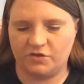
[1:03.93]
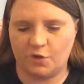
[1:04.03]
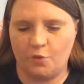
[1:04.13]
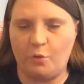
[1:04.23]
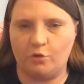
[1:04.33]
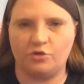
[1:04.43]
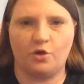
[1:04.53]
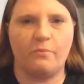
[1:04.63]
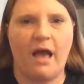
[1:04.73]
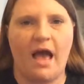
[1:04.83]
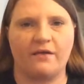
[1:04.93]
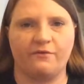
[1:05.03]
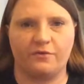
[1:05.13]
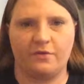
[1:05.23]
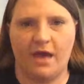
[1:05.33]
Sew Mojo back
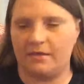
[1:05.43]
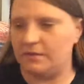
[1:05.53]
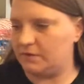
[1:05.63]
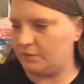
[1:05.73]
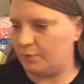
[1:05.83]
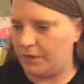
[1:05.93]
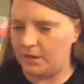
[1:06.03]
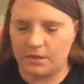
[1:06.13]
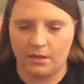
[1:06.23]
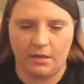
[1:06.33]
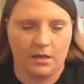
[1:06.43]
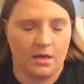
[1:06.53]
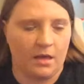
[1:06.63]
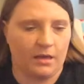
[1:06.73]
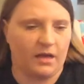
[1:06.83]
for that this week.
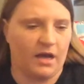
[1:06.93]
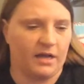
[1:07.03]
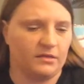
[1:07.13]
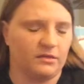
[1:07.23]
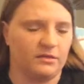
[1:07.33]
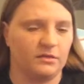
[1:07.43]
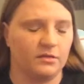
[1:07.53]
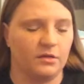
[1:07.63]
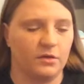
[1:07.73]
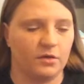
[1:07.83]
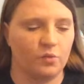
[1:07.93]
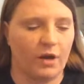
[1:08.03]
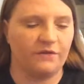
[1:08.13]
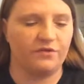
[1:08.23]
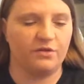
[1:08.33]
I got
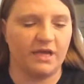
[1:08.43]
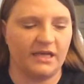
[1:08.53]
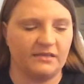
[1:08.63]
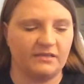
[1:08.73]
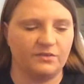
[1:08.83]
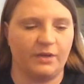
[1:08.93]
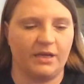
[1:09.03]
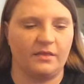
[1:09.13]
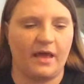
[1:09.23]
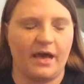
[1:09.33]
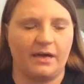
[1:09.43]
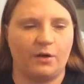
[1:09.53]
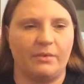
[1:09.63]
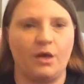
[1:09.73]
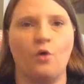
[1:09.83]
quite a few days this week that
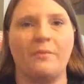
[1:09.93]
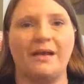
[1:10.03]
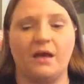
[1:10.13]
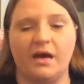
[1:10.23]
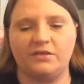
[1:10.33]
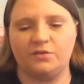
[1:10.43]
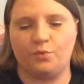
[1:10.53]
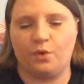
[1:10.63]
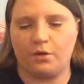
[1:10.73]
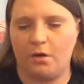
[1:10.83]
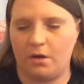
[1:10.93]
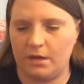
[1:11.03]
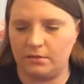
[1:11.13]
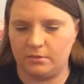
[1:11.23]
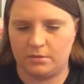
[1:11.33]
I'll be home at night to work
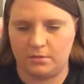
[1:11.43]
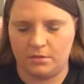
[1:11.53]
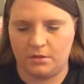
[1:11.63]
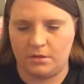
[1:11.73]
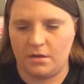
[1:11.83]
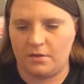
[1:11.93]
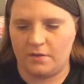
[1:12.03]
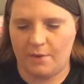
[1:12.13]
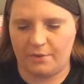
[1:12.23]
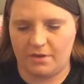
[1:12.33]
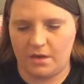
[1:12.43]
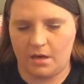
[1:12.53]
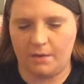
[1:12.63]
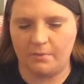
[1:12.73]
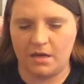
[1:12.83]
on that with
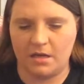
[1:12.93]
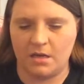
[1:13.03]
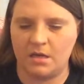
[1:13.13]
him.